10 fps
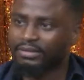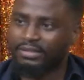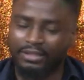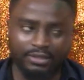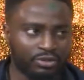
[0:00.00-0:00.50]

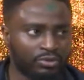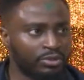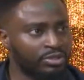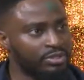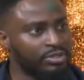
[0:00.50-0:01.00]
seeing
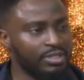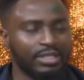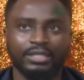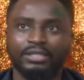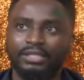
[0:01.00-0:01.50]
structures,
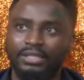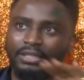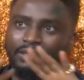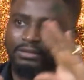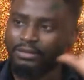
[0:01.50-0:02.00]
and then
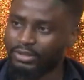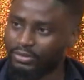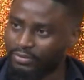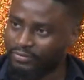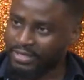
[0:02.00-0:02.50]
seeing,
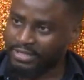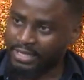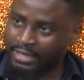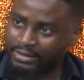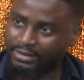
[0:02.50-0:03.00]
the
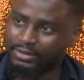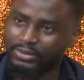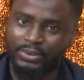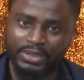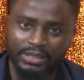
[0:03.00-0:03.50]
facade
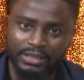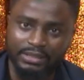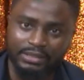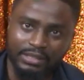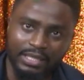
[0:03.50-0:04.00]
going
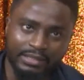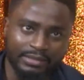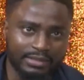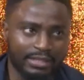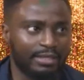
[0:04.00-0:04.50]
in
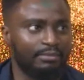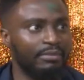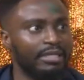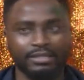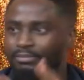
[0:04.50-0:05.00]
and an
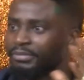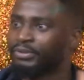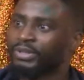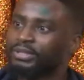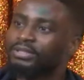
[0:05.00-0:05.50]
amazing
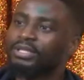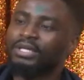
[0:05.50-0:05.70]
building.